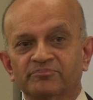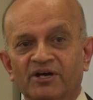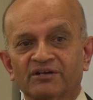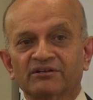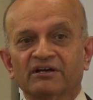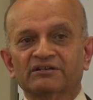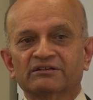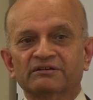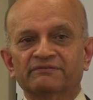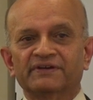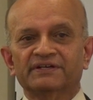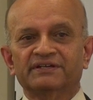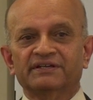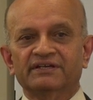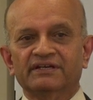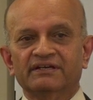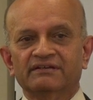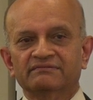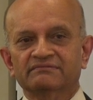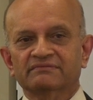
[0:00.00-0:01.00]

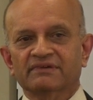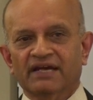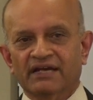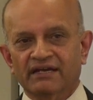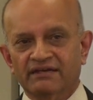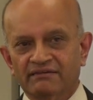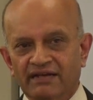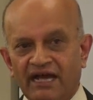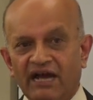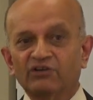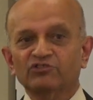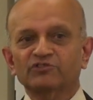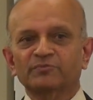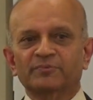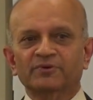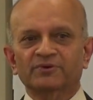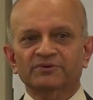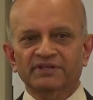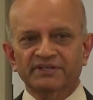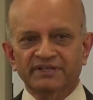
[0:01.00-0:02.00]
productivity and
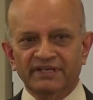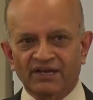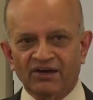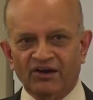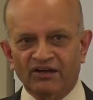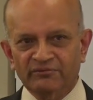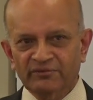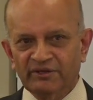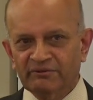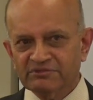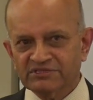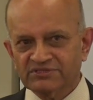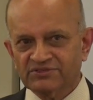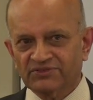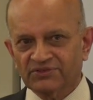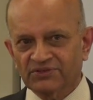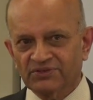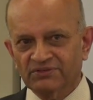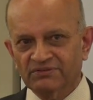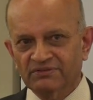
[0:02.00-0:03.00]
output in the economy will
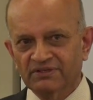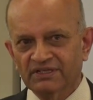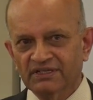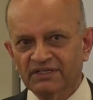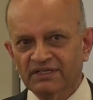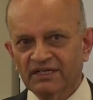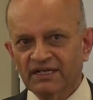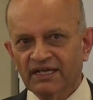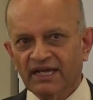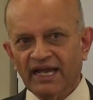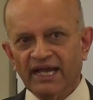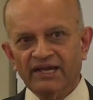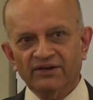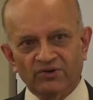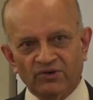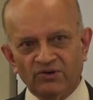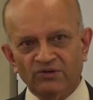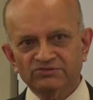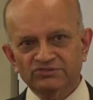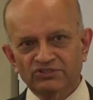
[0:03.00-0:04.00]
grow. And
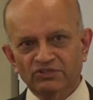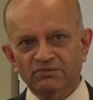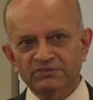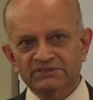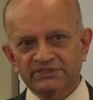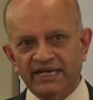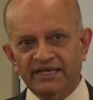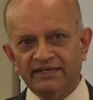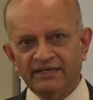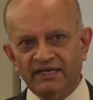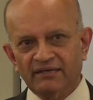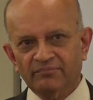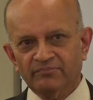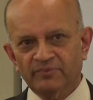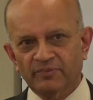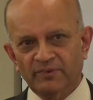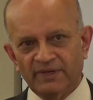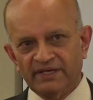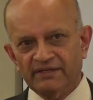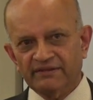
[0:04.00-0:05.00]
all you will end up
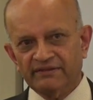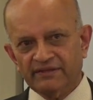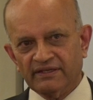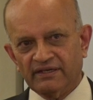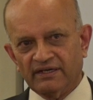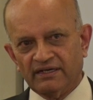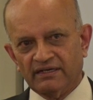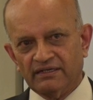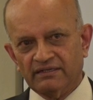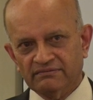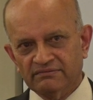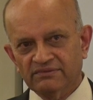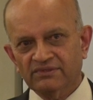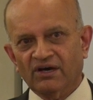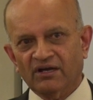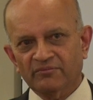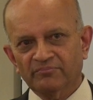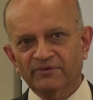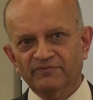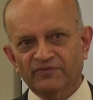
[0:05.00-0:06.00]
with
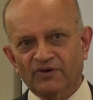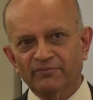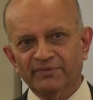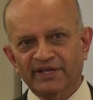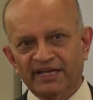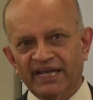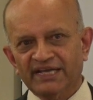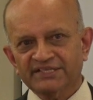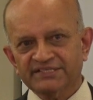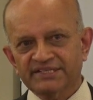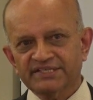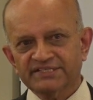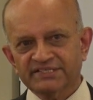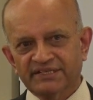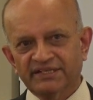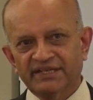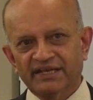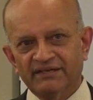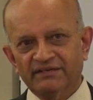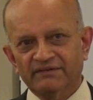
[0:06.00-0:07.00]
non-performing assets
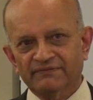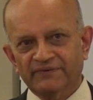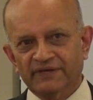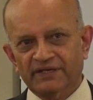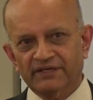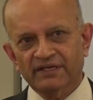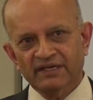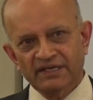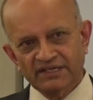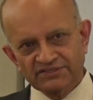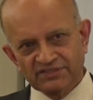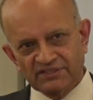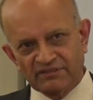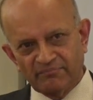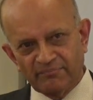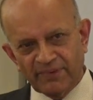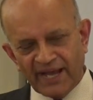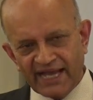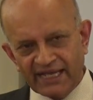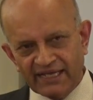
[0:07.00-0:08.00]
at the end of it. So the
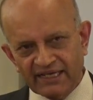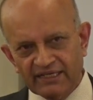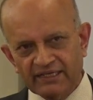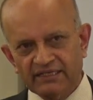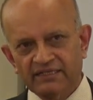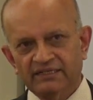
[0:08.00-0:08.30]
bank